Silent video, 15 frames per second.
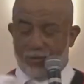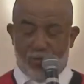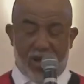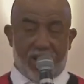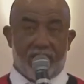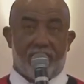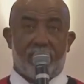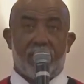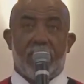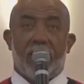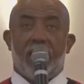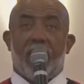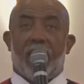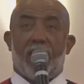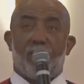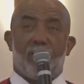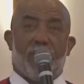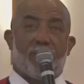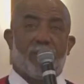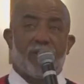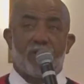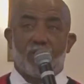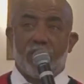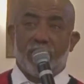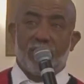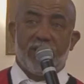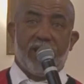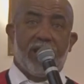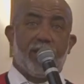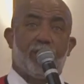many of our members, we've
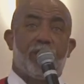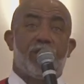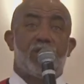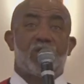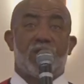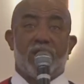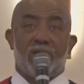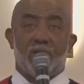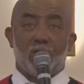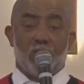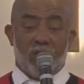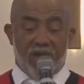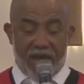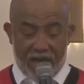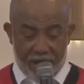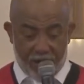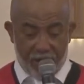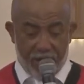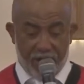been able to send you there